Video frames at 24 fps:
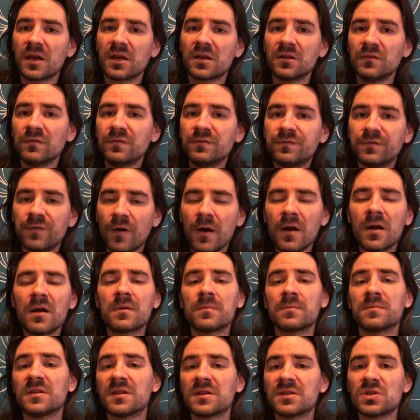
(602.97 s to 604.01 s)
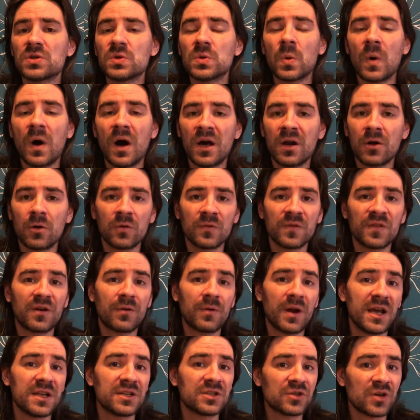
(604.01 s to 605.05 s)
confirmed that you are on the
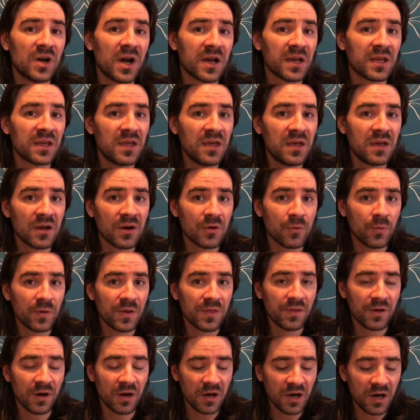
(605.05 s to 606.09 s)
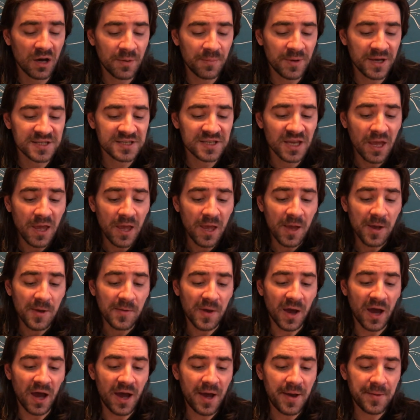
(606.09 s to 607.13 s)
right track here with the hermit.
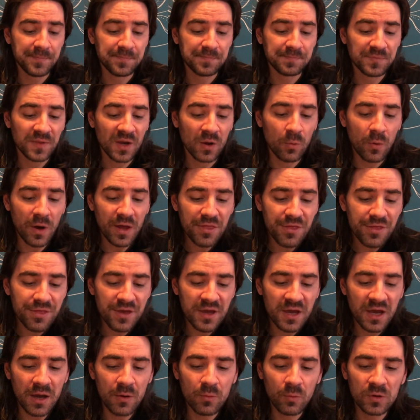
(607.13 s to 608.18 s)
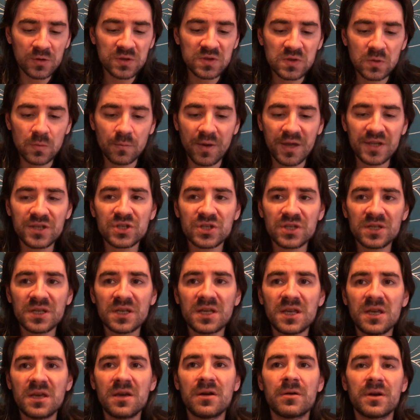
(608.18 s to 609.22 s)
Um, one thing I want to mention
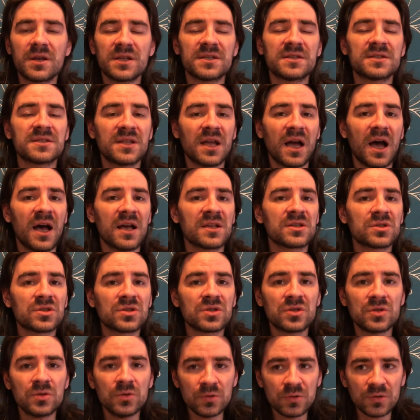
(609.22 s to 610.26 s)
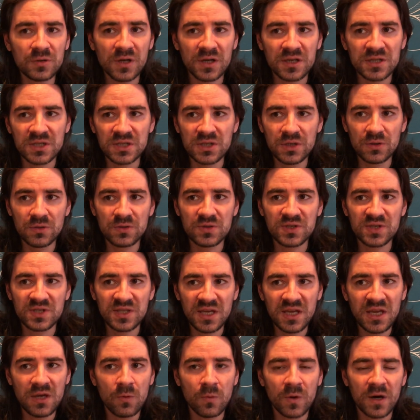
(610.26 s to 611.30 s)
here is that as soon as you
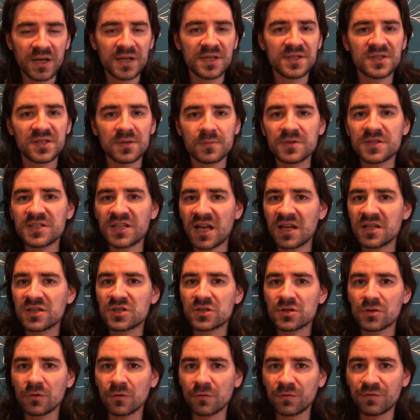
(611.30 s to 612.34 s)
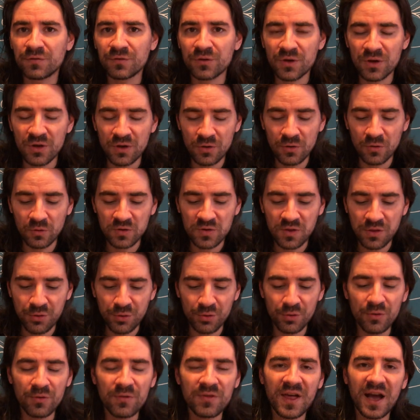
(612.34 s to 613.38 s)
see what is substantial for you
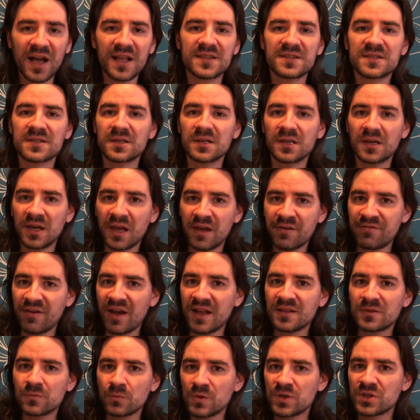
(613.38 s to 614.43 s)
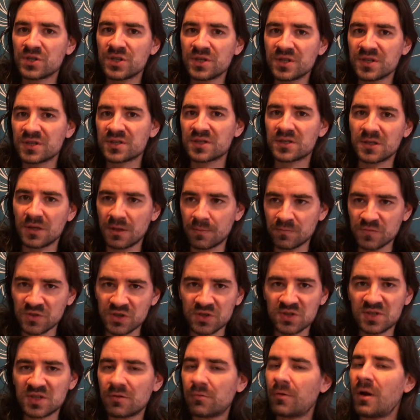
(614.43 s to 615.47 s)
through that event, which is
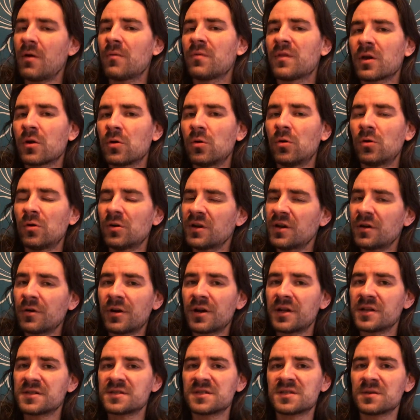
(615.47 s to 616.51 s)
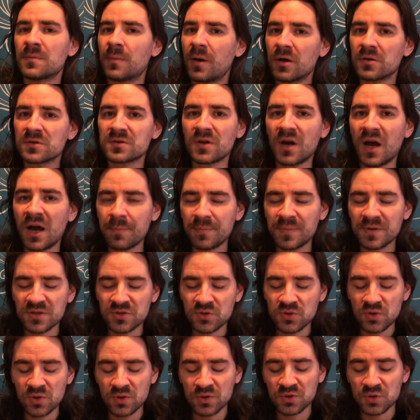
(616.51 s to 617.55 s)
just around the corner and is about to happen
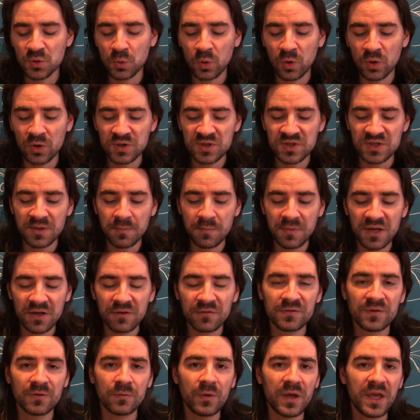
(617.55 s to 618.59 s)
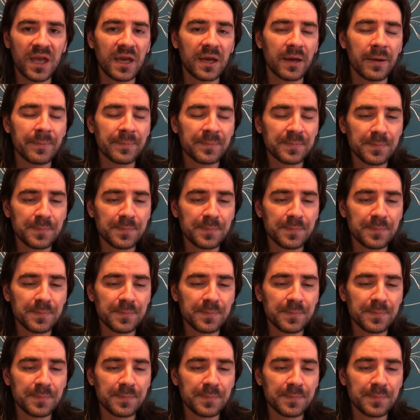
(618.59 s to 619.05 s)
to you towards the mid of the week,